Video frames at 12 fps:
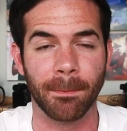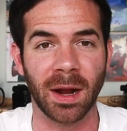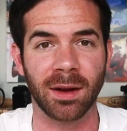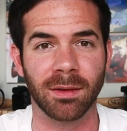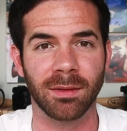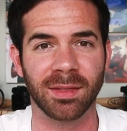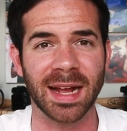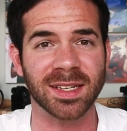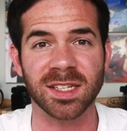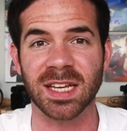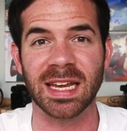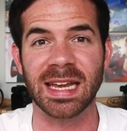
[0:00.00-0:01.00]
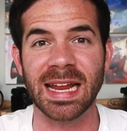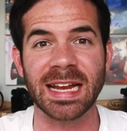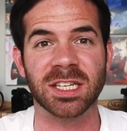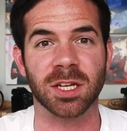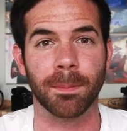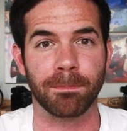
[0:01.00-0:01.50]
but that doesn't
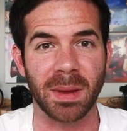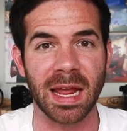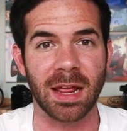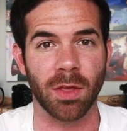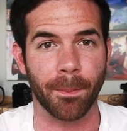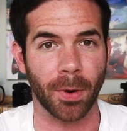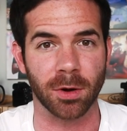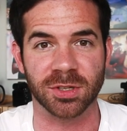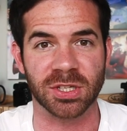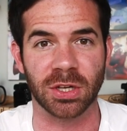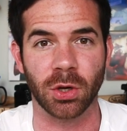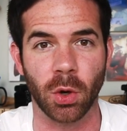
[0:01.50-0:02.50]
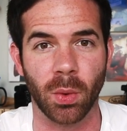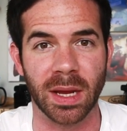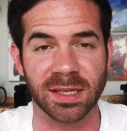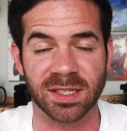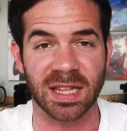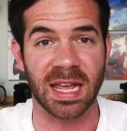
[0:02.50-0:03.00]
need to be the person who is